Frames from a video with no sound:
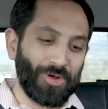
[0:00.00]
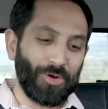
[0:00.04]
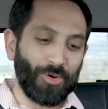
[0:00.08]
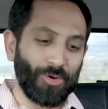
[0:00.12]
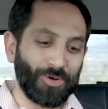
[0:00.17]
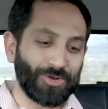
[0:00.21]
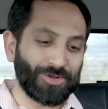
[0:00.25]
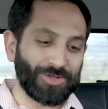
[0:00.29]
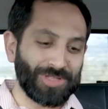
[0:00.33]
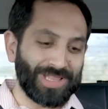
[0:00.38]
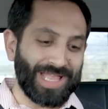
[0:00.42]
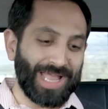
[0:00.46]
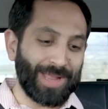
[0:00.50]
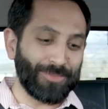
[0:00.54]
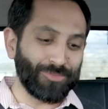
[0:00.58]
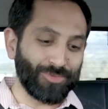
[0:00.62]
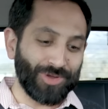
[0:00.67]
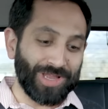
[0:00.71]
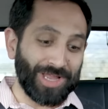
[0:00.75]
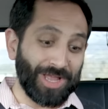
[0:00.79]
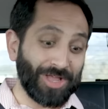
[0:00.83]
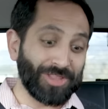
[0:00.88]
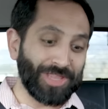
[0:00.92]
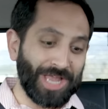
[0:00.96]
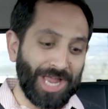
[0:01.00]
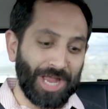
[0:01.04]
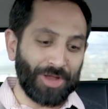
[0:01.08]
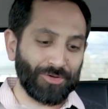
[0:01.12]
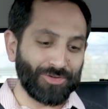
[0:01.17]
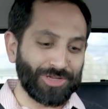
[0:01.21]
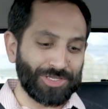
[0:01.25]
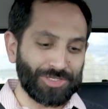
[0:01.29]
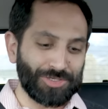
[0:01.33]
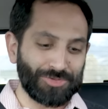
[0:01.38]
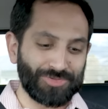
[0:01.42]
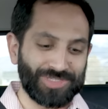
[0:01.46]
or collaborate on
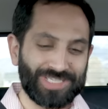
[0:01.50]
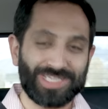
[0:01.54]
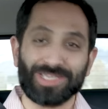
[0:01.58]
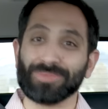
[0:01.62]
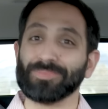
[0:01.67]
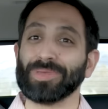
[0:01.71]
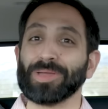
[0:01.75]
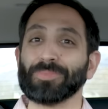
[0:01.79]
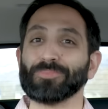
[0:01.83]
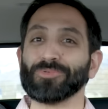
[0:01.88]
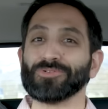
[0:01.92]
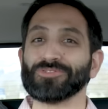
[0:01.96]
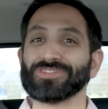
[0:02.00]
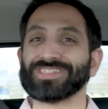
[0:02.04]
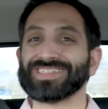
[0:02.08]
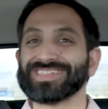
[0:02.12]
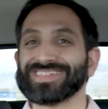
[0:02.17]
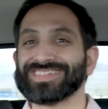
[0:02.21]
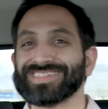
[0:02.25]
hiring new team members.